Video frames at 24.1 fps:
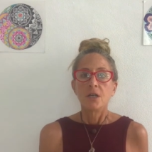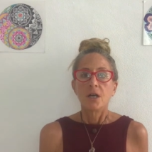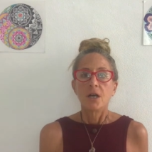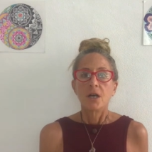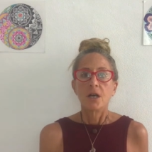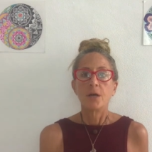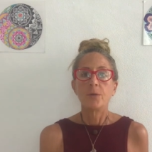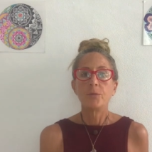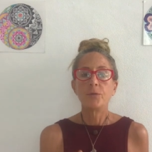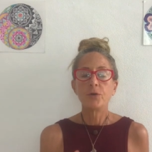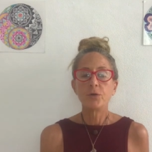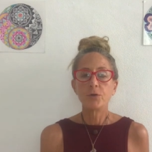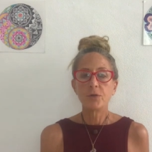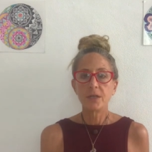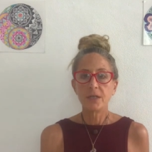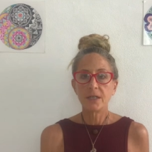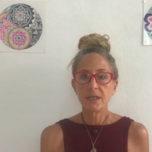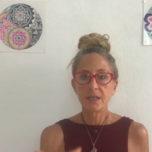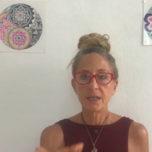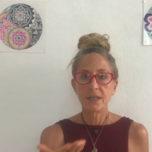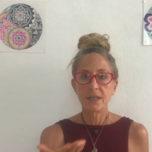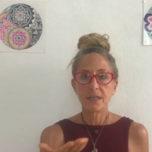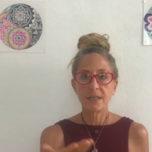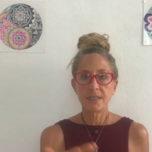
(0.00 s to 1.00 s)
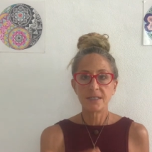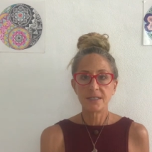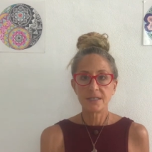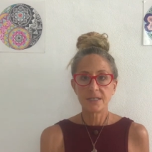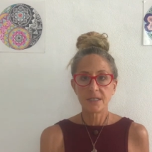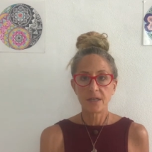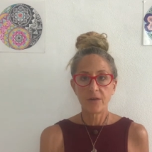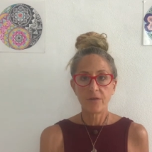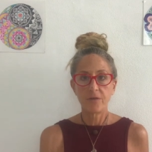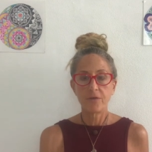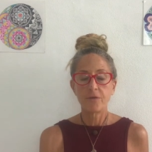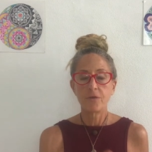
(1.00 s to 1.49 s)
um, you can get a
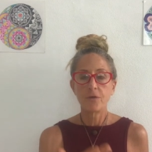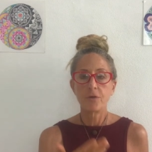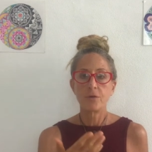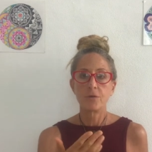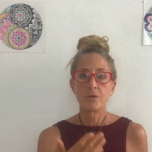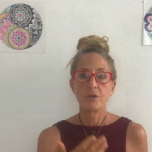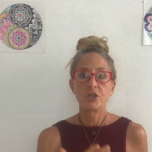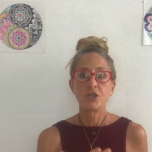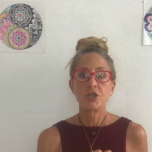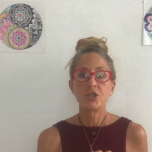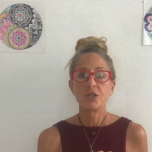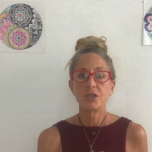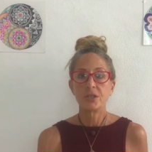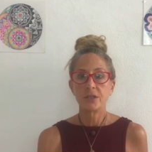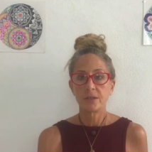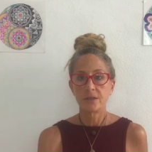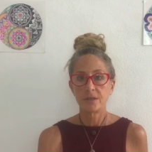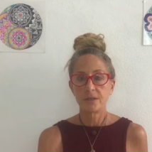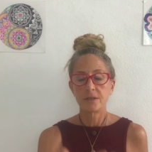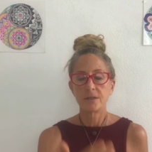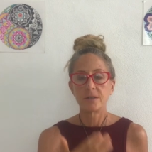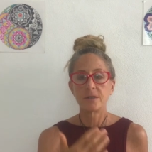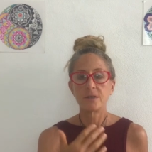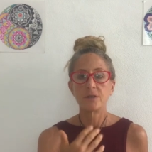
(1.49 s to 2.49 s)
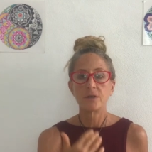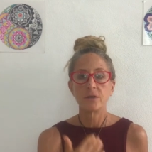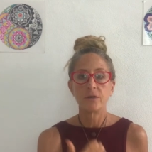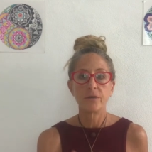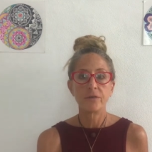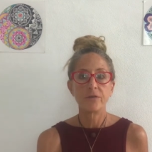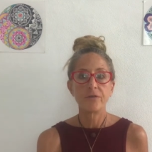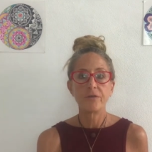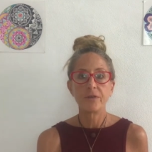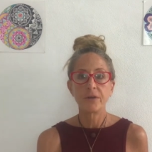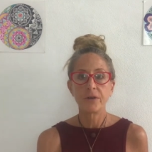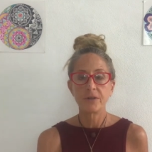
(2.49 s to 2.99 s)
cell phone shield, so
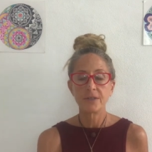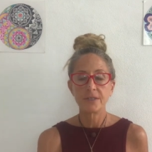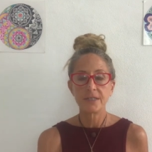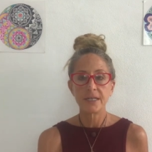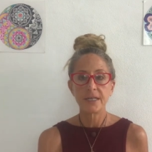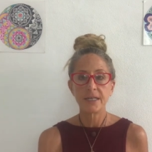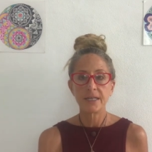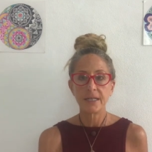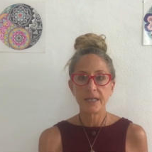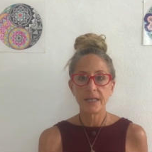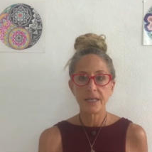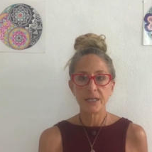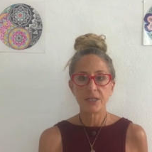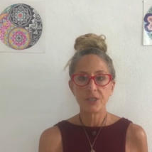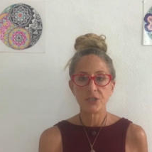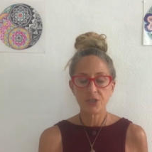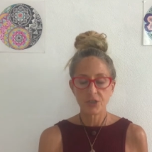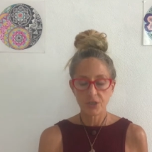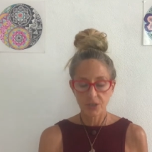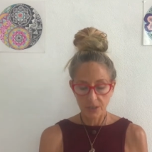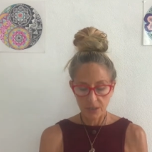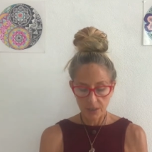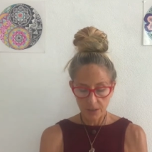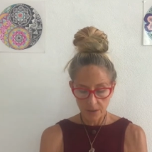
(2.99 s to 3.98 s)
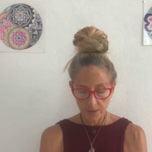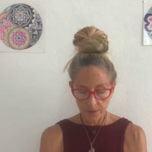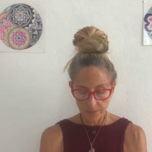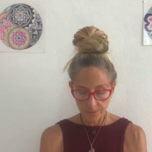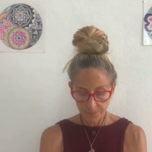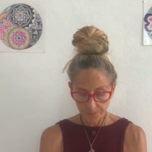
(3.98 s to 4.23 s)
Faraday cage um,